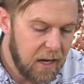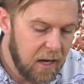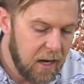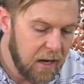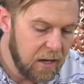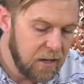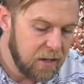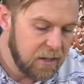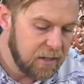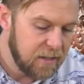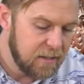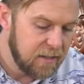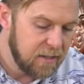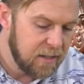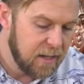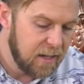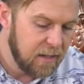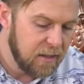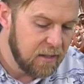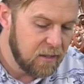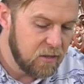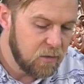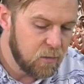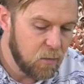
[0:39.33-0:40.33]
You can see on
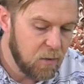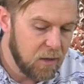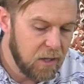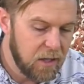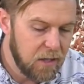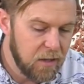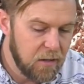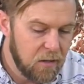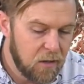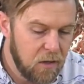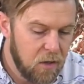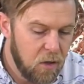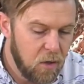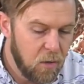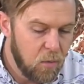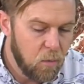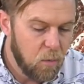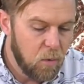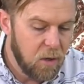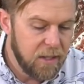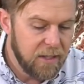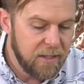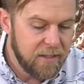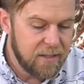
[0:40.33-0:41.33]
this
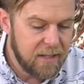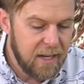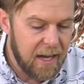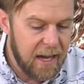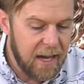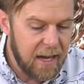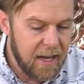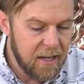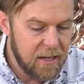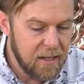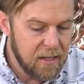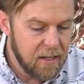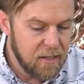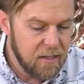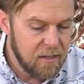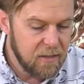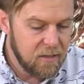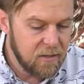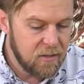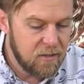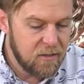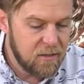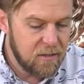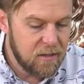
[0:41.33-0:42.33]
one side
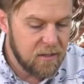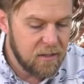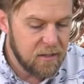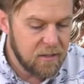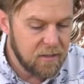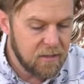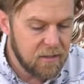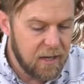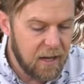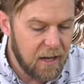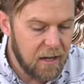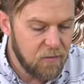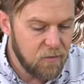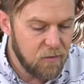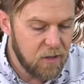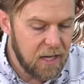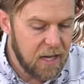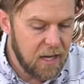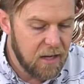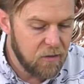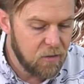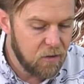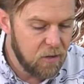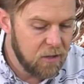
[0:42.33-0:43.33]
is kind of an
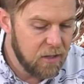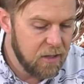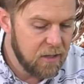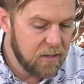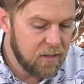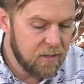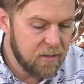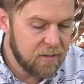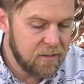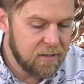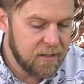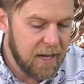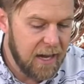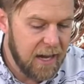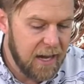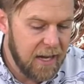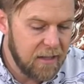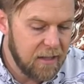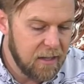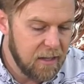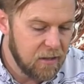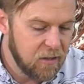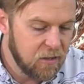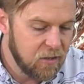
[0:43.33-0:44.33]
angry side,
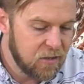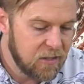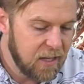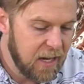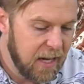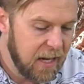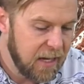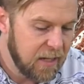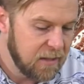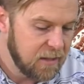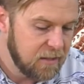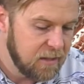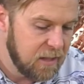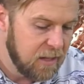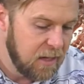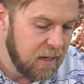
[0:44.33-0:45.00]
the other side's